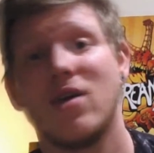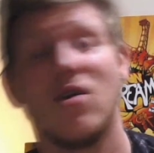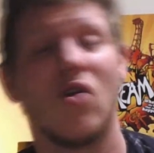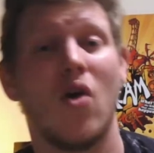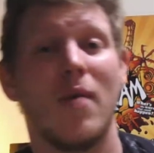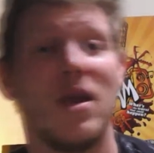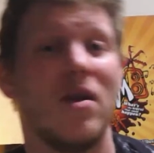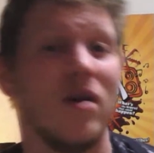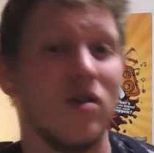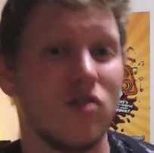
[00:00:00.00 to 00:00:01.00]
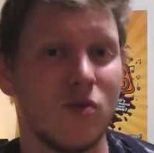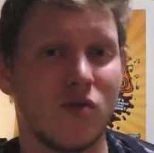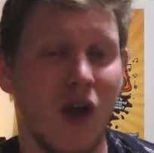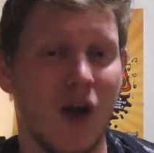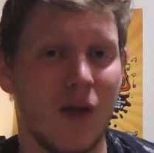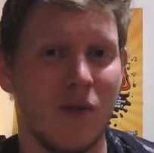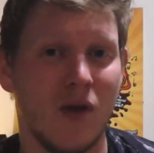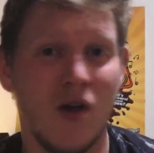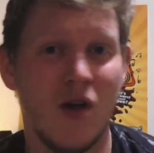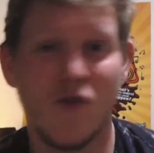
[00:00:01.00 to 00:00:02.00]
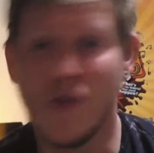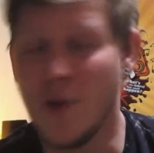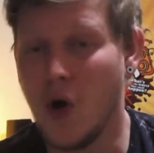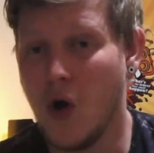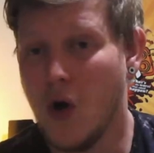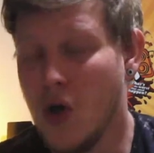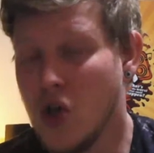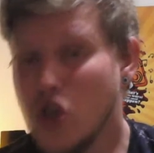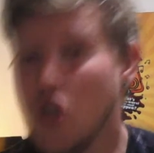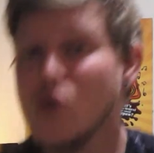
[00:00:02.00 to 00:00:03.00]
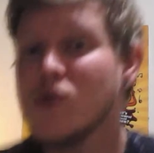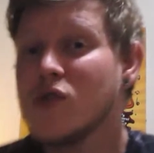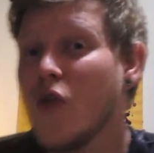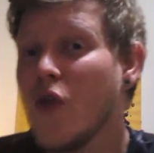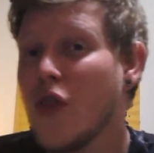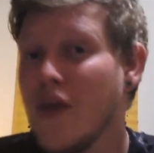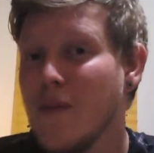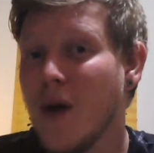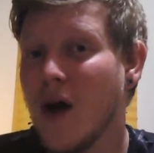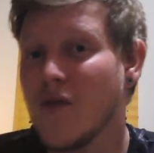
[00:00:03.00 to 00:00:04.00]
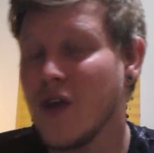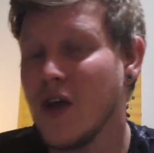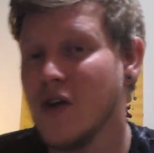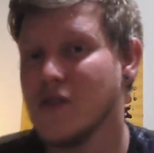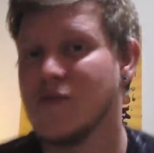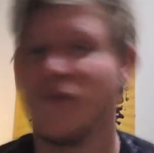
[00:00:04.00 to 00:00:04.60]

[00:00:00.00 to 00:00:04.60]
comment and subscribe for more useful theme park videos